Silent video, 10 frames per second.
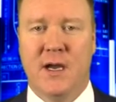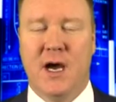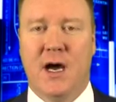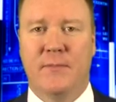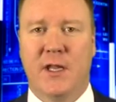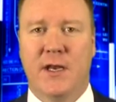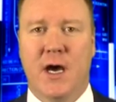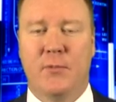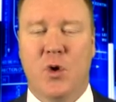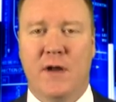I'm the
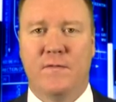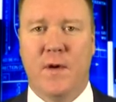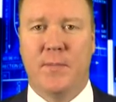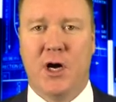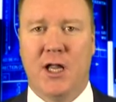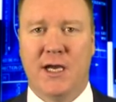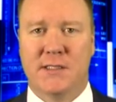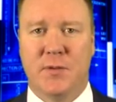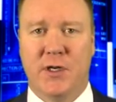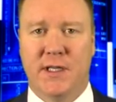number one football
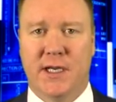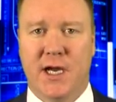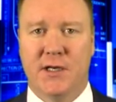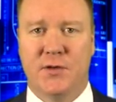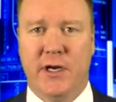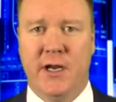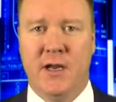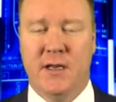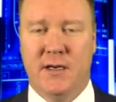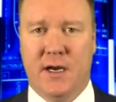expert in the country,
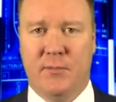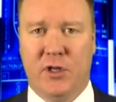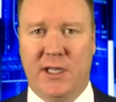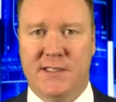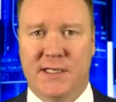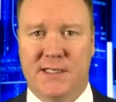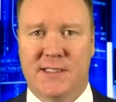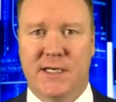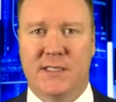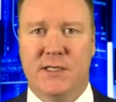and I'm releasing a
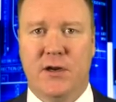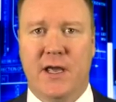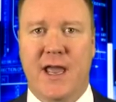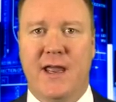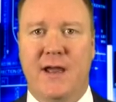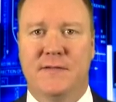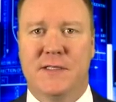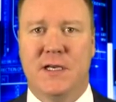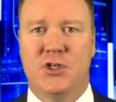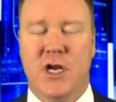6-unit
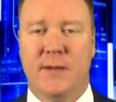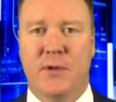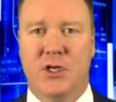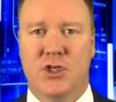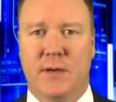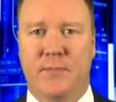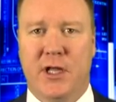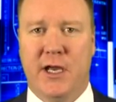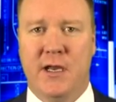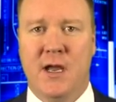AFC championship
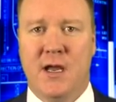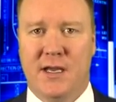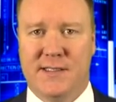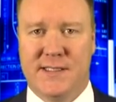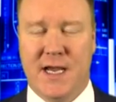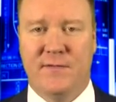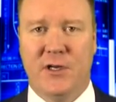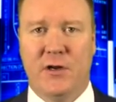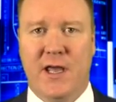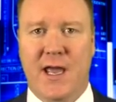play, a
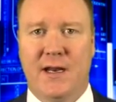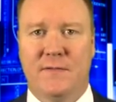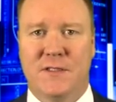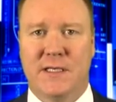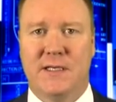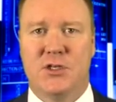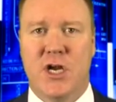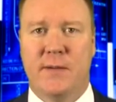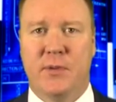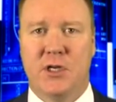7-unit NFC
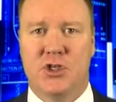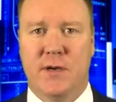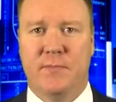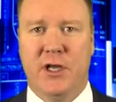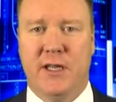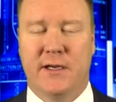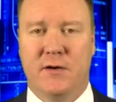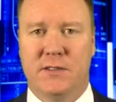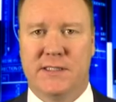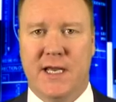championship play that
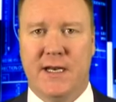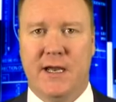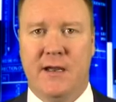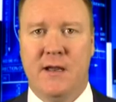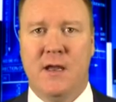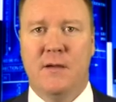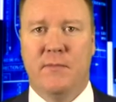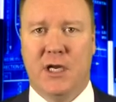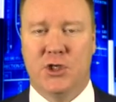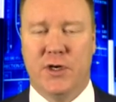goes Sunday.
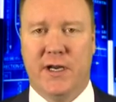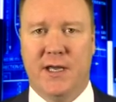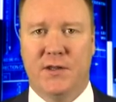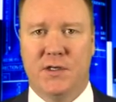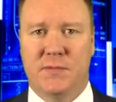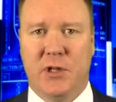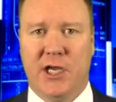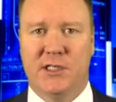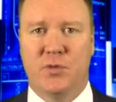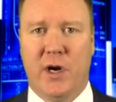Make sure you get those
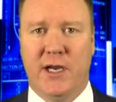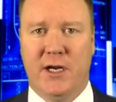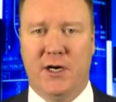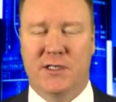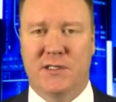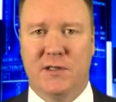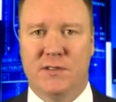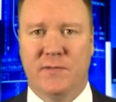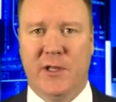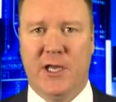plays right here
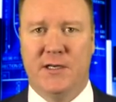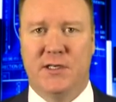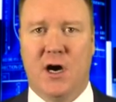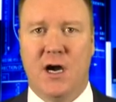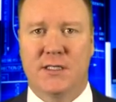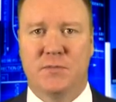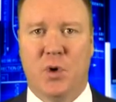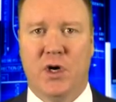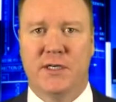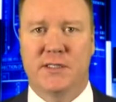exclusively at
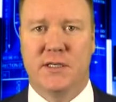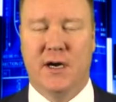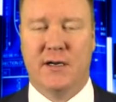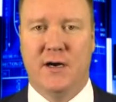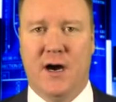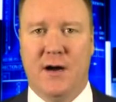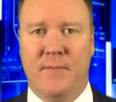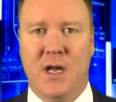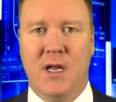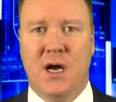
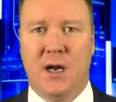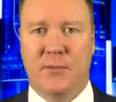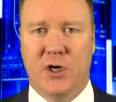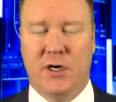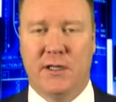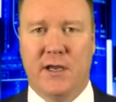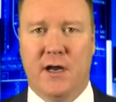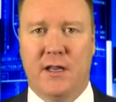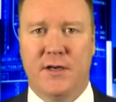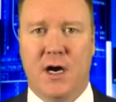DocSports.com. I'm currently
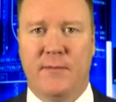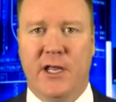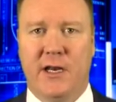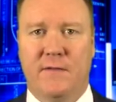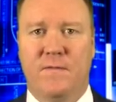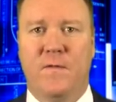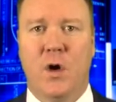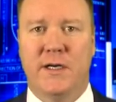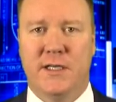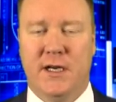on a dominating
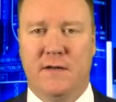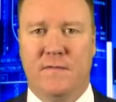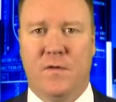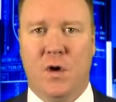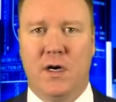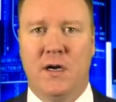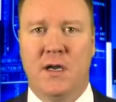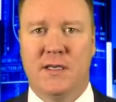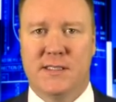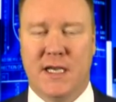
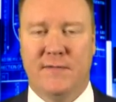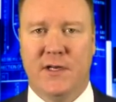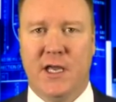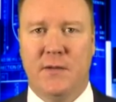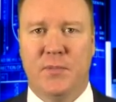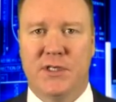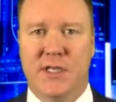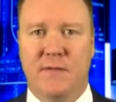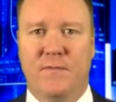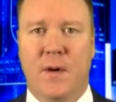14-4,
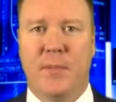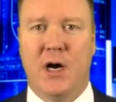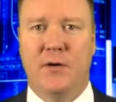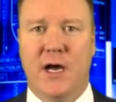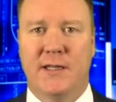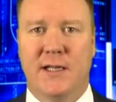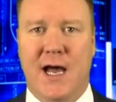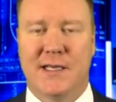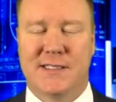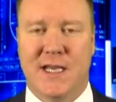78% football run the
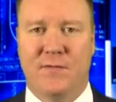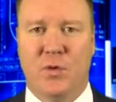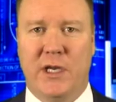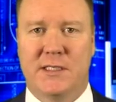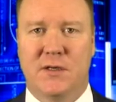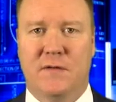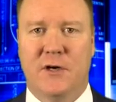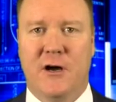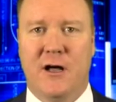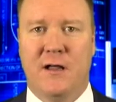last 7 weeks
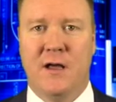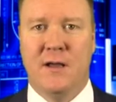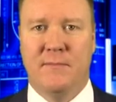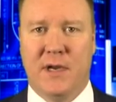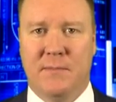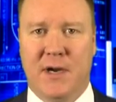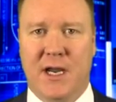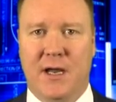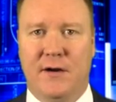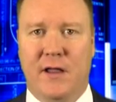overall, making
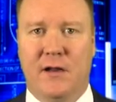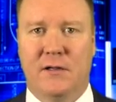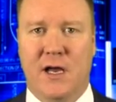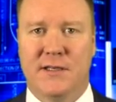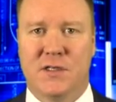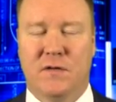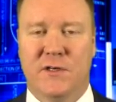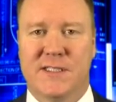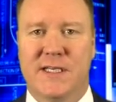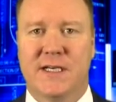my $100 clients
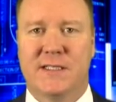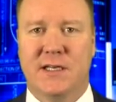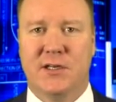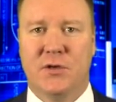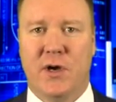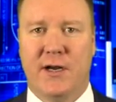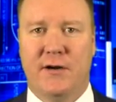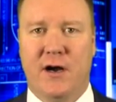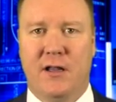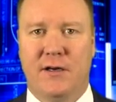over
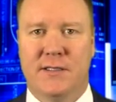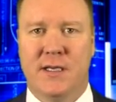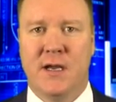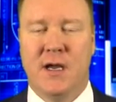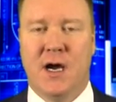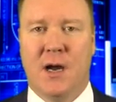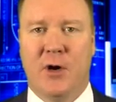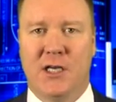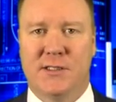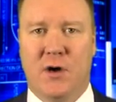$6,200.
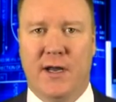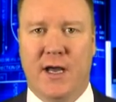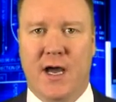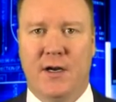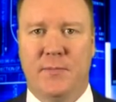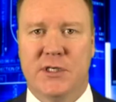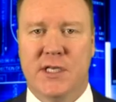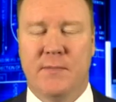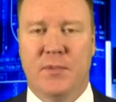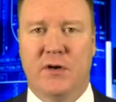I'm also on a
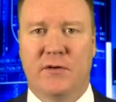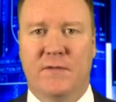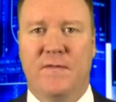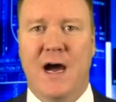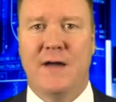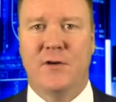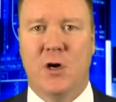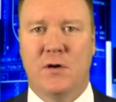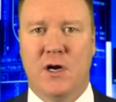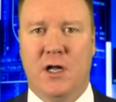100% perfect
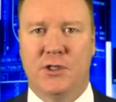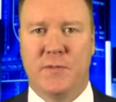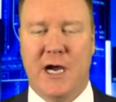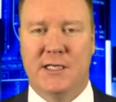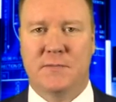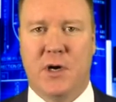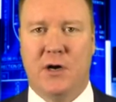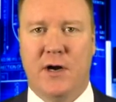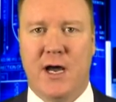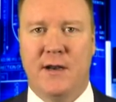5-0 college
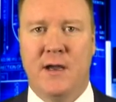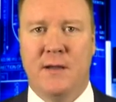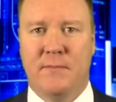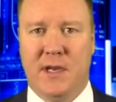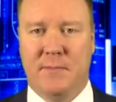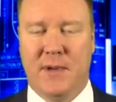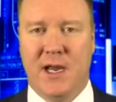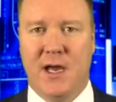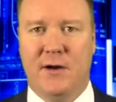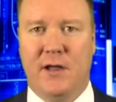basketball run, making
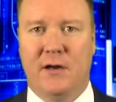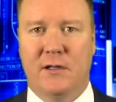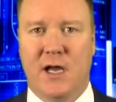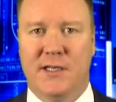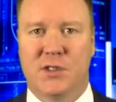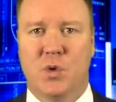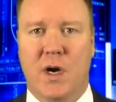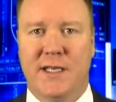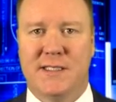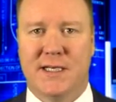my $100 clients
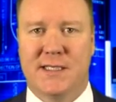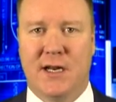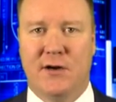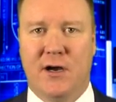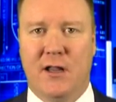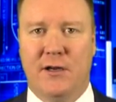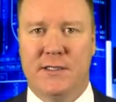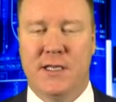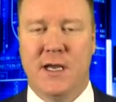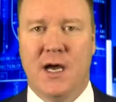
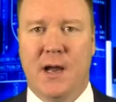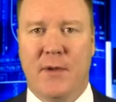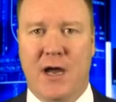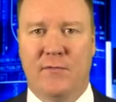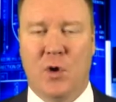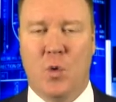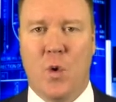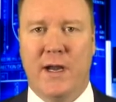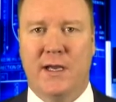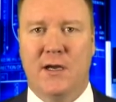$2,600. I'm having a
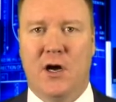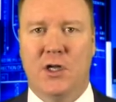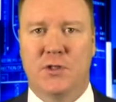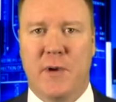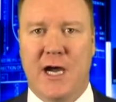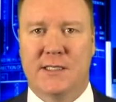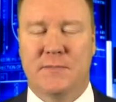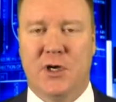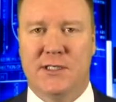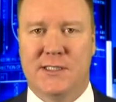winning college
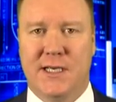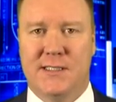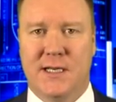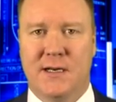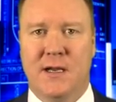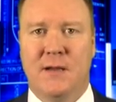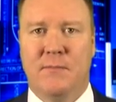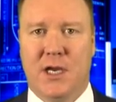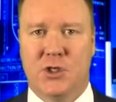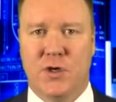basketball season.
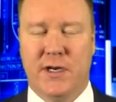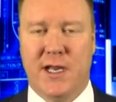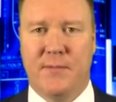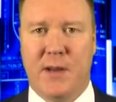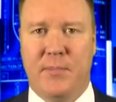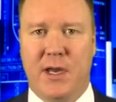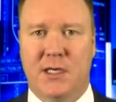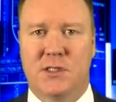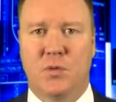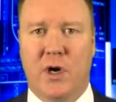Make sure you get my
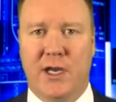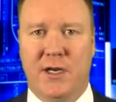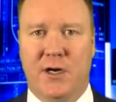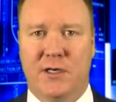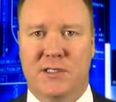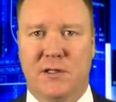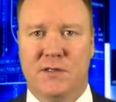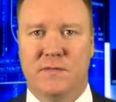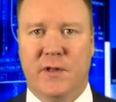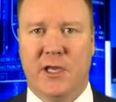picks right here
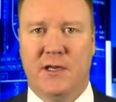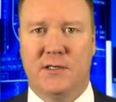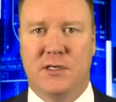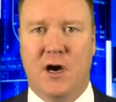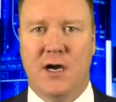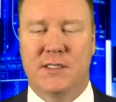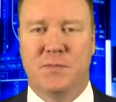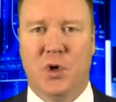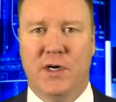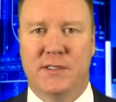exclusively at
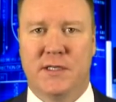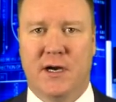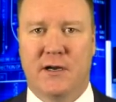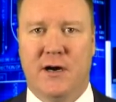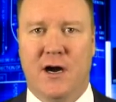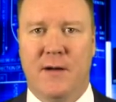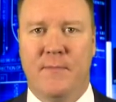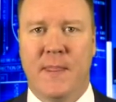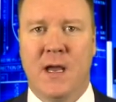DocSports.com.